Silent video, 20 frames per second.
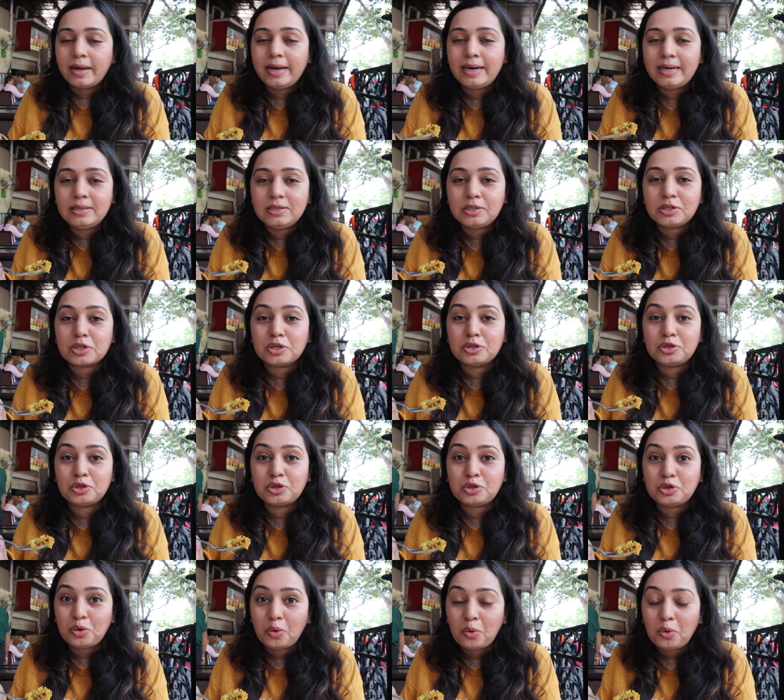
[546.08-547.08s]
It is
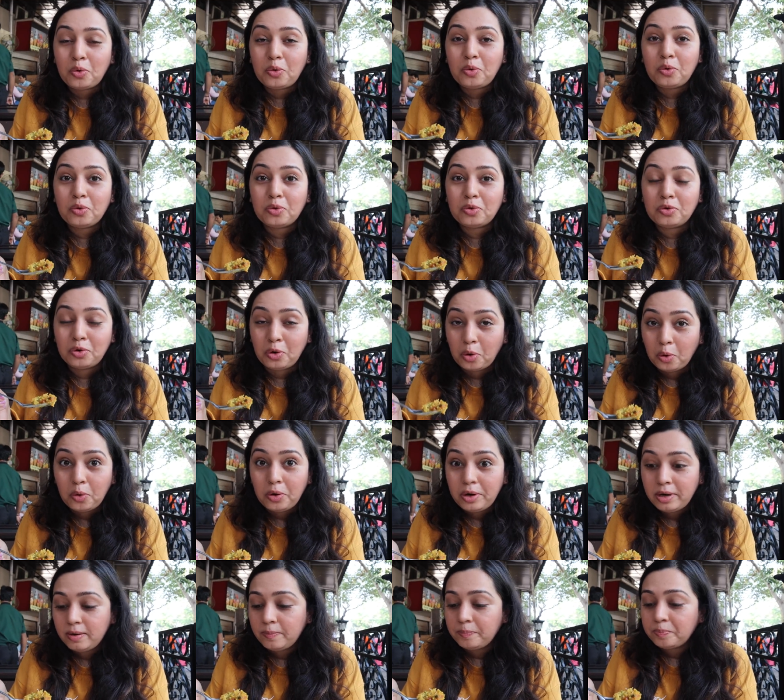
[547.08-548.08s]
so
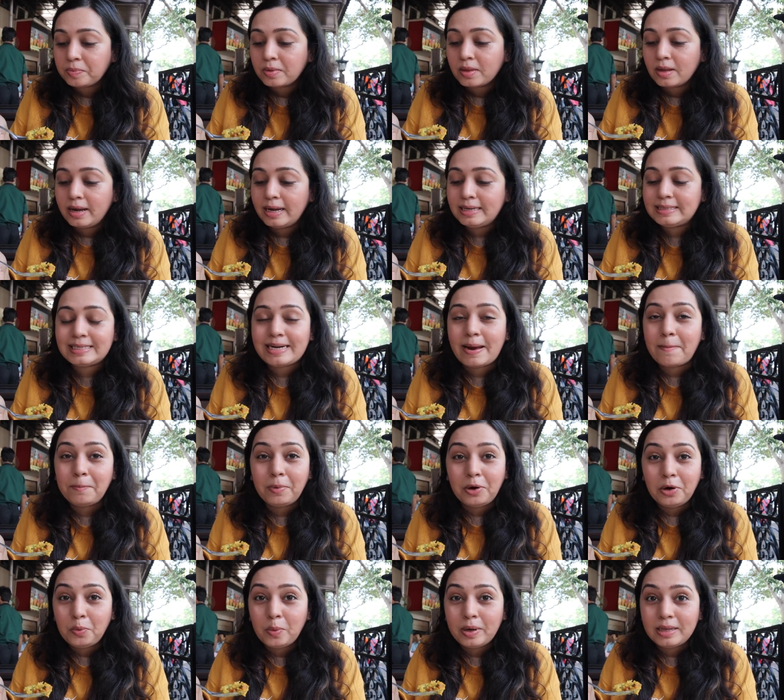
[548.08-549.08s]
good. It's
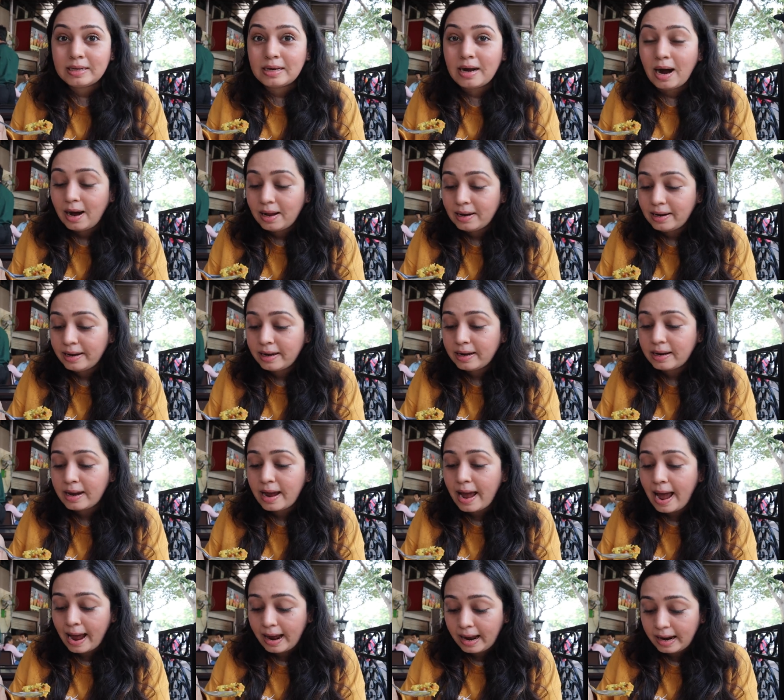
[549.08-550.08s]
tempered with garlic,
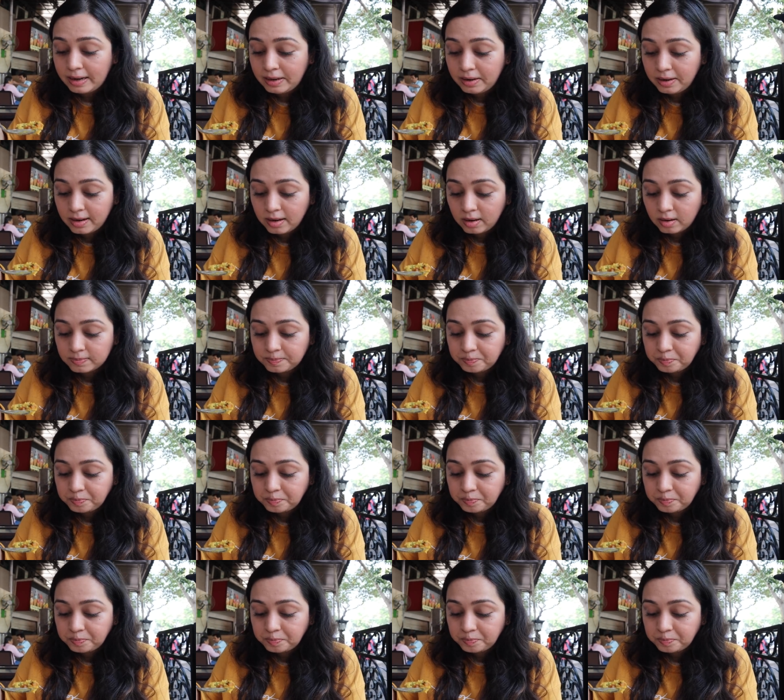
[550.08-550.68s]
and